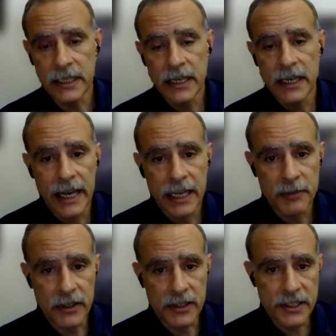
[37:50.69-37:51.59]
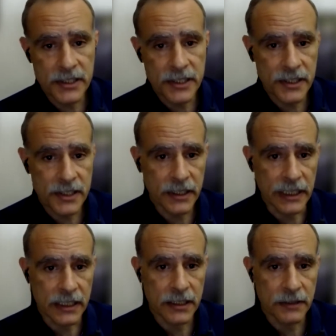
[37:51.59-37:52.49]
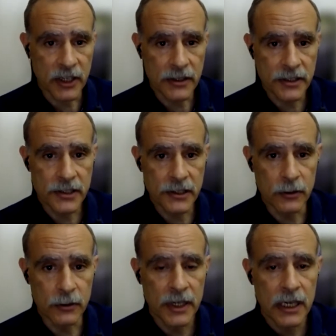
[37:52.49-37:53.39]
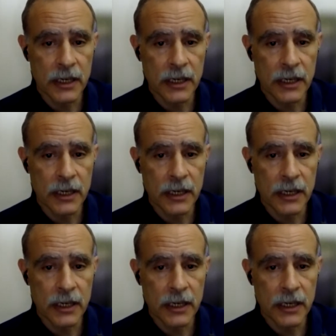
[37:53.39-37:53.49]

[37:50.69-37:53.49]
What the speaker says: And because it's a circuit, because it's a loop,